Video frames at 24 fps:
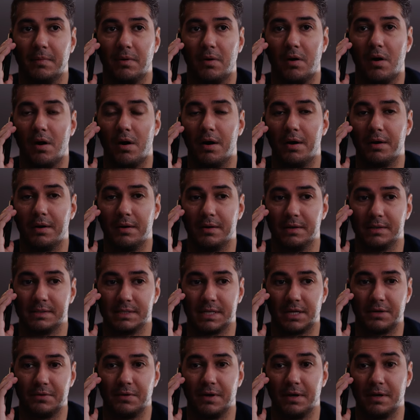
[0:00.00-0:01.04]
on
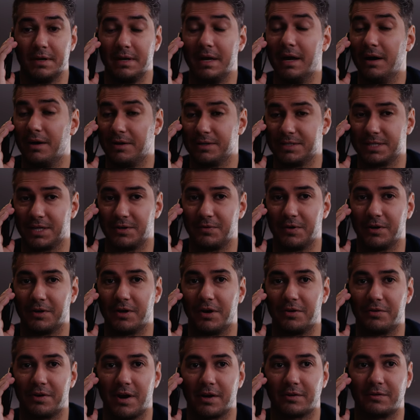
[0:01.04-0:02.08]
Sundry
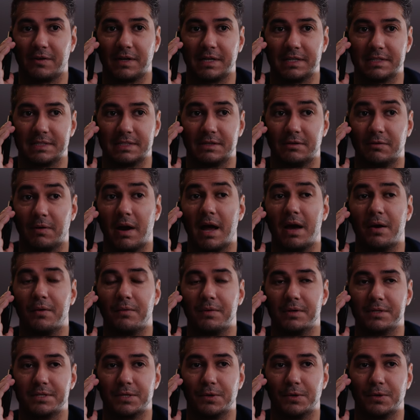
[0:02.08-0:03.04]
Contracting's ground.